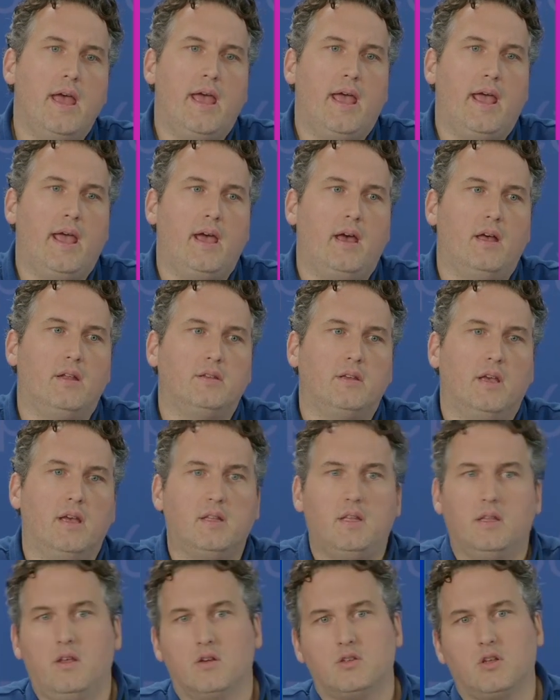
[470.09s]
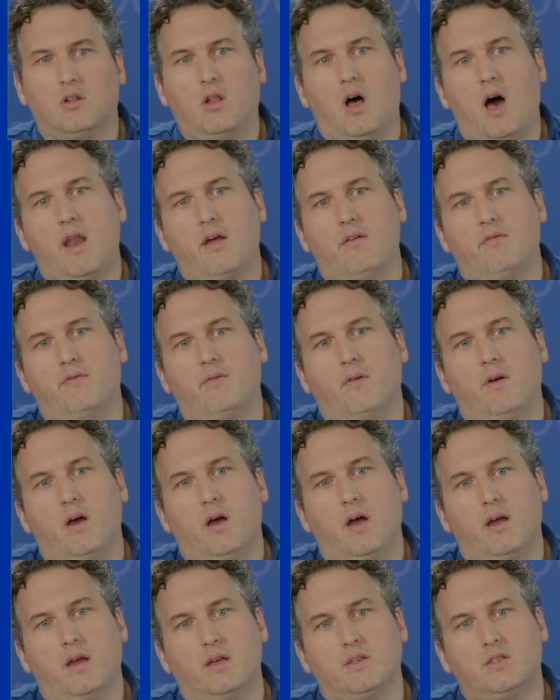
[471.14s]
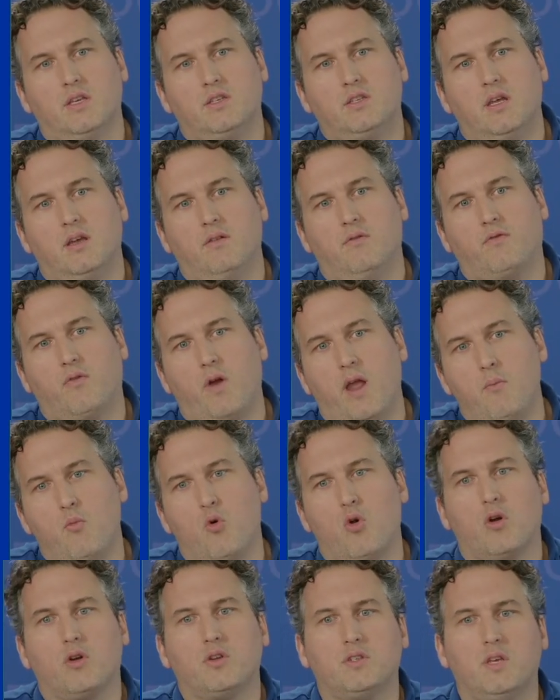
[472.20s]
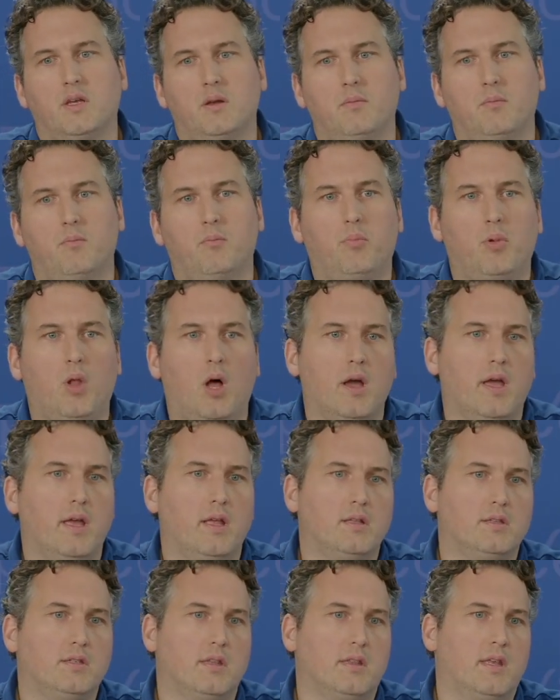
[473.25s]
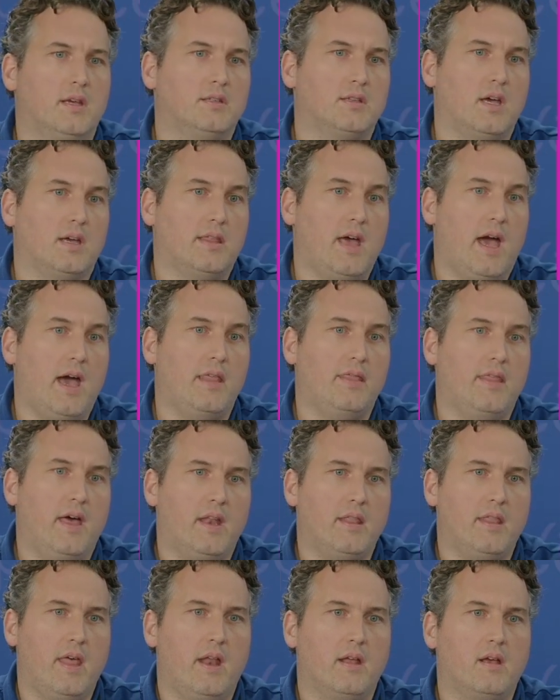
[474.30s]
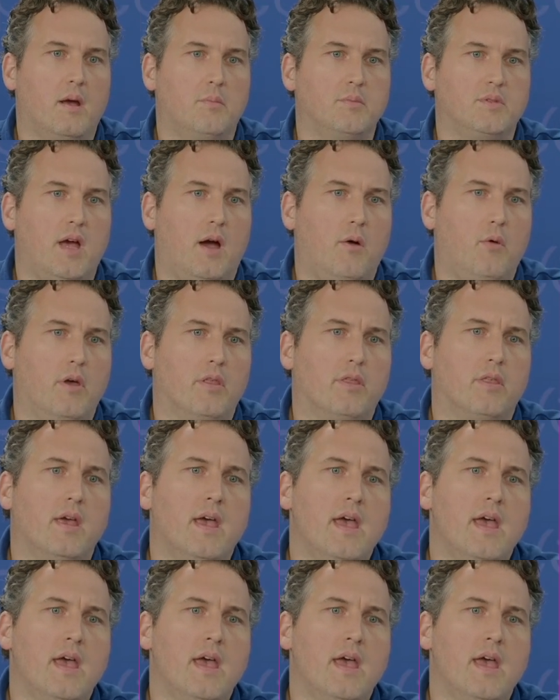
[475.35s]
And there's a lot of existing frameworks and plugins and things like that comes out with.